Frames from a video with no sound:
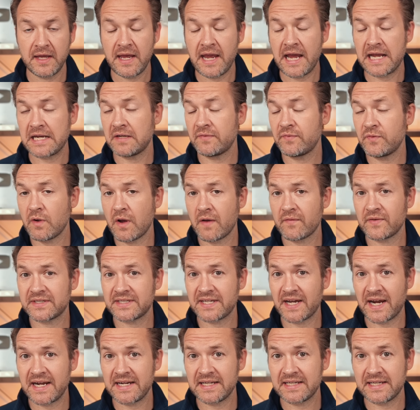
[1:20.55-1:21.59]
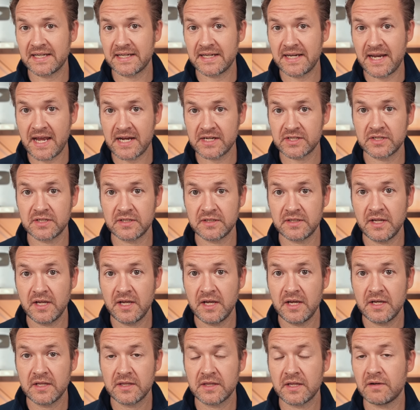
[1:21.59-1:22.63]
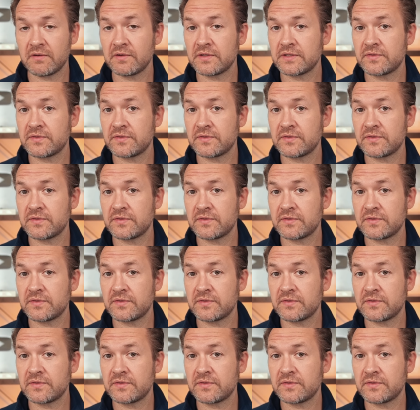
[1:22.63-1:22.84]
And if you have a tight connection, there